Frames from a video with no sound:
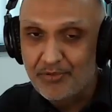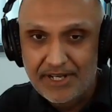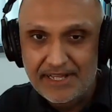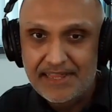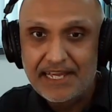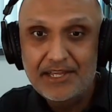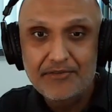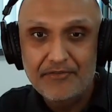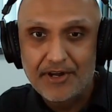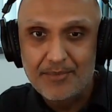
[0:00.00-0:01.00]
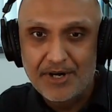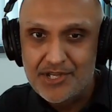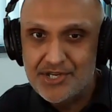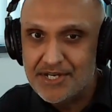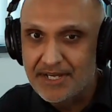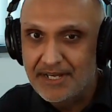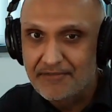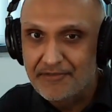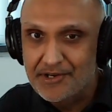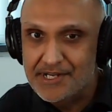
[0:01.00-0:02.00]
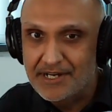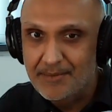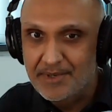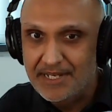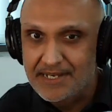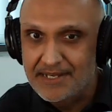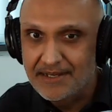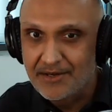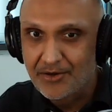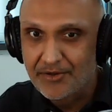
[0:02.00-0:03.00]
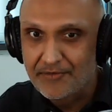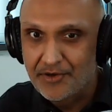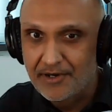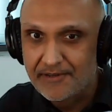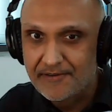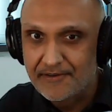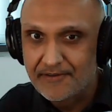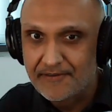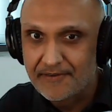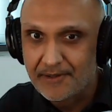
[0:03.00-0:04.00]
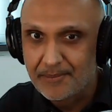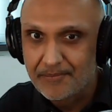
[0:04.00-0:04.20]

Brilliant. Thank you very much for your time and all of your answers.